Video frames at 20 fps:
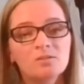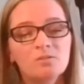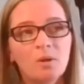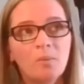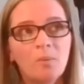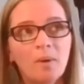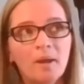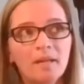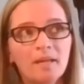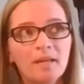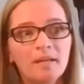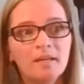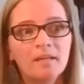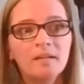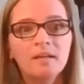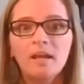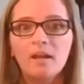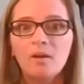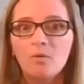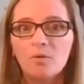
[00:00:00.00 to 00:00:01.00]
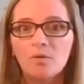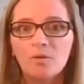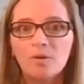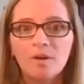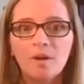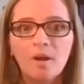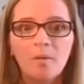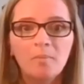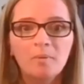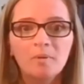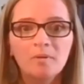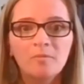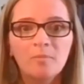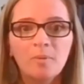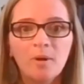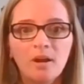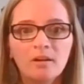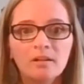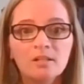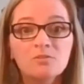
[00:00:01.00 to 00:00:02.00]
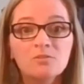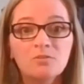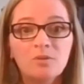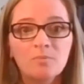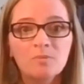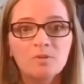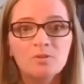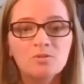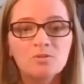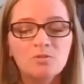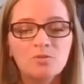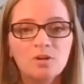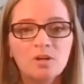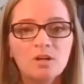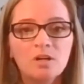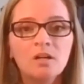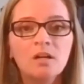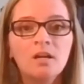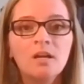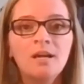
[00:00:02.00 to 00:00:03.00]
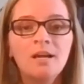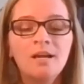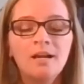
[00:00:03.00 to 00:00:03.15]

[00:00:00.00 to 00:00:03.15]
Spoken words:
So I went in and I ordered a couple of products from the store,